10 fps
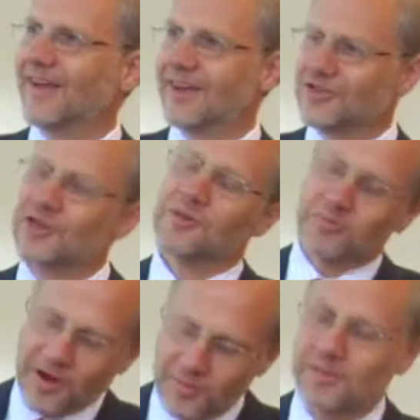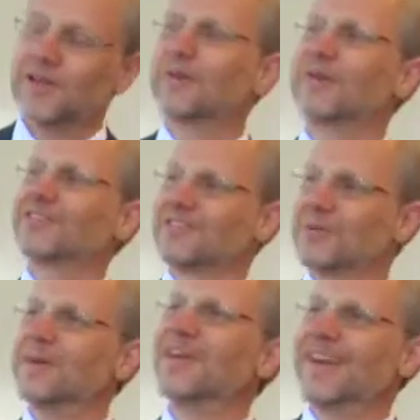And she probably will
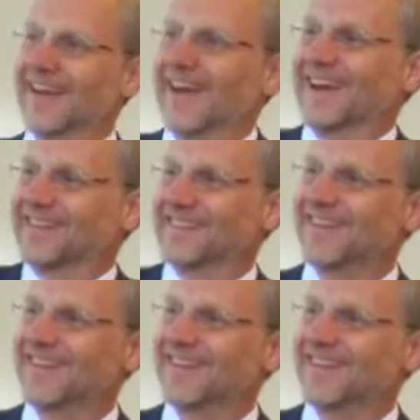still be, yes.